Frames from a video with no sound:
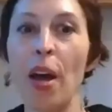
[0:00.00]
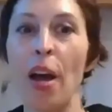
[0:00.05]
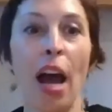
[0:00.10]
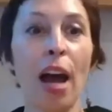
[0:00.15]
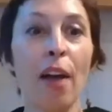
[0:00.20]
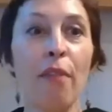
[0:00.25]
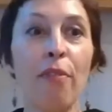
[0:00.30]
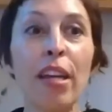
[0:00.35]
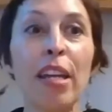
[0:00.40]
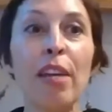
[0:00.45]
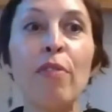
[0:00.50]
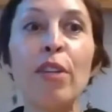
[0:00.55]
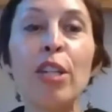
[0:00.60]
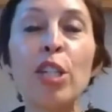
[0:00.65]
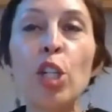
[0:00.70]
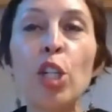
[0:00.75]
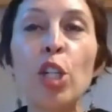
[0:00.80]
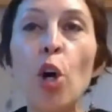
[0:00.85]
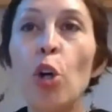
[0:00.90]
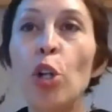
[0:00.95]
I've even
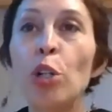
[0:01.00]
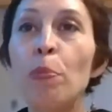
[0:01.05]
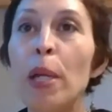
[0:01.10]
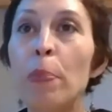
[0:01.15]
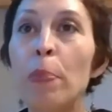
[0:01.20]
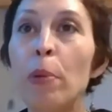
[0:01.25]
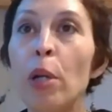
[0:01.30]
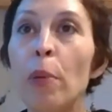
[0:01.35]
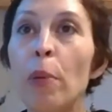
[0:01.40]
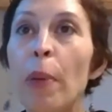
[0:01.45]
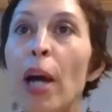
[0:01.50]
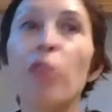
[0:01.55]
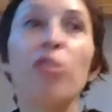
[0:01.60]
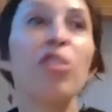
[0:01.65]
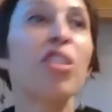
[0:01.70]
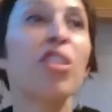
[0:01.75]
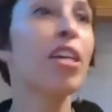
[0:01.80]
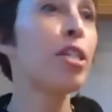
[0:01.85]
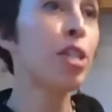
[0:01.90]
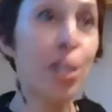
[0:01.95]
told people about
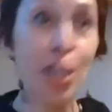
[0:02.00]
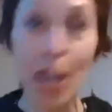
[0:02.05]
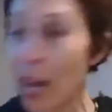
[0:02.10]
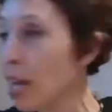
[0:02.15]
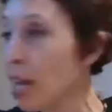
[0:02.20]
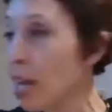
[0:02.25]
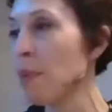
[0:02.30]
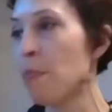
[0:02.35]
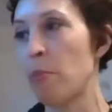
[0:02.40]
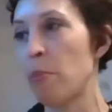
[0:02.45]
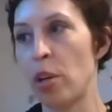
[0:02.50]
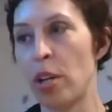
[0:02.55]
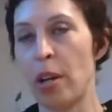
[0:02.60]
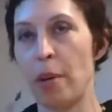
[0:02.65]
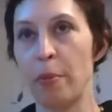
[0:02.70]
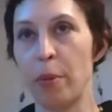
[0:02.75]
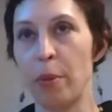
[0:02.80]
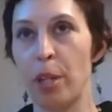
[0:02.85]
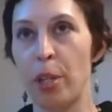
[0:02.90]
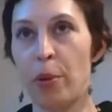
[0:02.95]
the second book
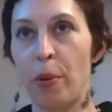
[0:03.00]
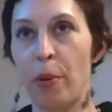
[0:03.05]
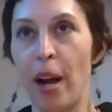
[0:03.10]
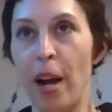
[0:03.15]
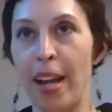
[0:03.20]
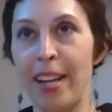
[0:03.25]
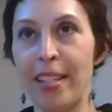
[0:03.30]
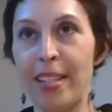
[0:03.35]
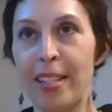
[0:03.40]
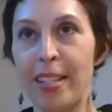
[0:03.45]
I'm going to write.